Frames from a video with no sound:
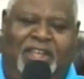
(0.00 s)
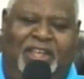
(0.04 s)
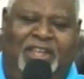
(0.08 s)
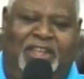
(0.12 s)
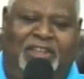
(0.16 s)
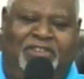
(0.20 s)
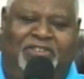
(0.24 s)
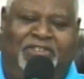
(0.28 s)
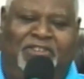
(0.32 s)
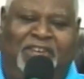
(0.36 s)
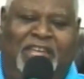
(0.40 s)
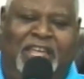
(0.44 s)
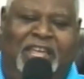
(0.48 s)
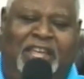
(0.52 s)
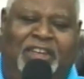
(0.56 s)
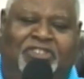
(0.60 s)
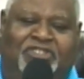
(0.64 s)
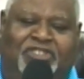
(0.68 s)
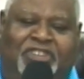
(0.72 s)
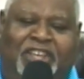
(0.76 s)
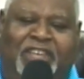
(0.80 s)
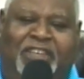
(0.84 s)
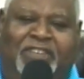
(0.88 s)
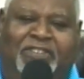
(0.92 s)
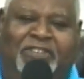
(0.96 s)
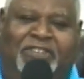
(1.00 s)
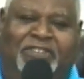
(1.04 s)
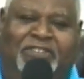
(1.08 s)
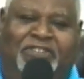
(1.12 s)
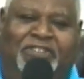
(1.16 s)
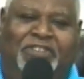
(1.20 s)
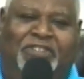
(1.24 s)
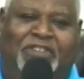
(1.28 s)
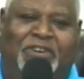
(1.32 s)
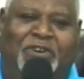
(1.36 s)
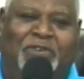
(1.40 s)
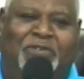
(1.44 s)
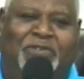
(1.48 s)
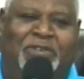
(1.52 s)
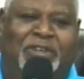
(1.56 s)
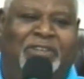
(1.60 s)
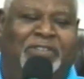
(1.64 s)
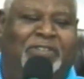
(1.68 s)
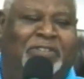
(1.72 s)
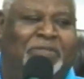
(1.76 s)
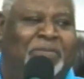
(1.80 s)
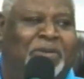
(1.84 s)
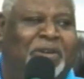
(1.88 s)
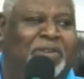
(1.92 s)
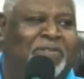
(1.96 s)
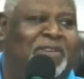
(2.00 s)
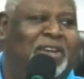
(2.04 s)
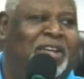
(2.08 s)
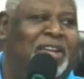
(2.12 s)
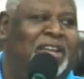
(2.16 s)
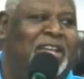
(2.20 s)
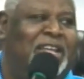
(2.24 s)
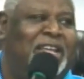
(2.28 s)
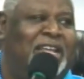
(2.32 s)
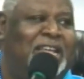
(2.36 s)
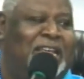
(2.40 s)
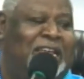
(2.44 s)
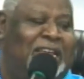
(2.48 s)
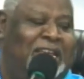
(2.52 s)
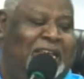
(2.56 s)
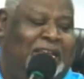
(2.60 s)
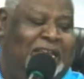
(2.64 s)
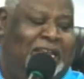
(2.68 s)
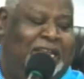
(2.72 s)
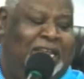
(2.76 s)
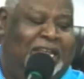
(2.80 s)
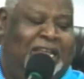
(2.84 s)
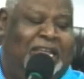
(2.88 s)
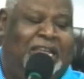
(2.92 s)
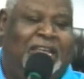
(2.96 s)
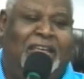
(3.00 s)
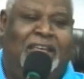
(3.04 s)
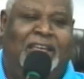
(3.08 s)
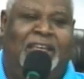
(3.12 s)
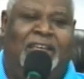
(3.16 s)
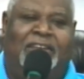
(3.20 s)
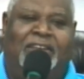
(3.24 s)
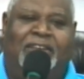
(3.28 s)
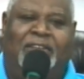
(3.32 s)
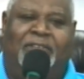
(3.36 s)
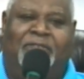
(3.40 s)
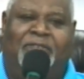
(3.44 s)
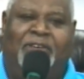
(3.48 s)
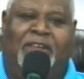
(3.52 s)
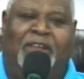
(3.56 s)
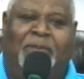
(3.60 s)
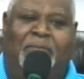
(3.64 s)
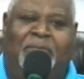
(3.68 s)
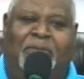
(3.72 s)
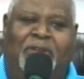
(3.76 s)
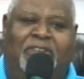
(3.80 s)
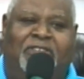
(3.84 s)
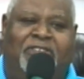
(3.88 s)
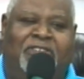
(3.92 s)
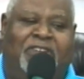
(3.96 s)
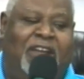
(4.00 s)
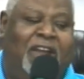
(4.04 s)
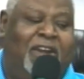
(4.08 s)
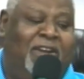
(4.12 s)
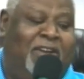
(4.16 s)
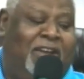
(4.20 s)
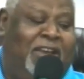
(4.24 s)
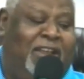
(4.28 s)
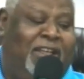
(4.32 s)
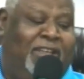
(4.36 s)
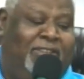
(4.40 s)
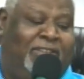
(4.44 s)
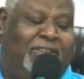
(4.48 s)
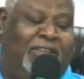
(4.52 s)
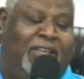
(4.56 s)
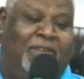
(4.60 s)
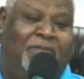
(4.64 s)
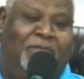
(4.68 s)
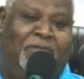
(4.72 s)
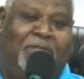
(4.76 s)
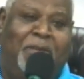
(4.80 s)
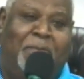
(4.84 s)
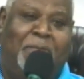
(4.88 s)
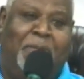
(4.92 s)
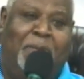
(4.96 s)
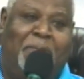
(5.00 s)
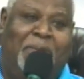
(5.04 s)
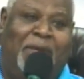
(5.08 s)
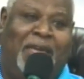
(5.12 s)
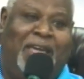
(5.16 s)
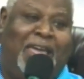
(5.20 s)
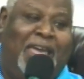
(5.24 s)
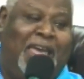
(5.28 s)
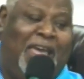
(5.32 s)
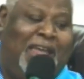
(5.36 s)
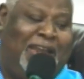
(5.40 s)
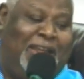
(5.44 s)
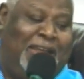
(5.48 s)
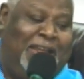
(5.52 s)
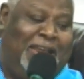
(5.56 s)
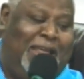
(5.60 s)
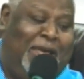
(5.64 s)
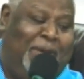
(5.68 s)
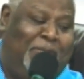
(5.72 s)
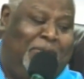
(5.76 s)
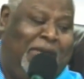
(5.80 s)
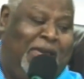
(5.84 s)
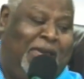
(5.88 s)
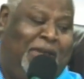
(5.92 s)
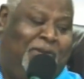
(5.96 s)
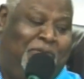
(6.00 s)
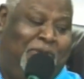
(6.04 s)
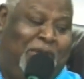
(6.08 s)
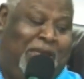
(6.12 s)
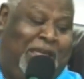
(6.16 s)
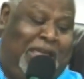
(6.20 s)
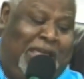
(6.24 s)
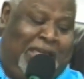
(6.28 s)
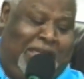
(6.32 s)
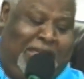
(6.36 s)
to King Jesus, to the Holy Spirit, to Philip and Sharon. Let's give them a big hand clap, can we?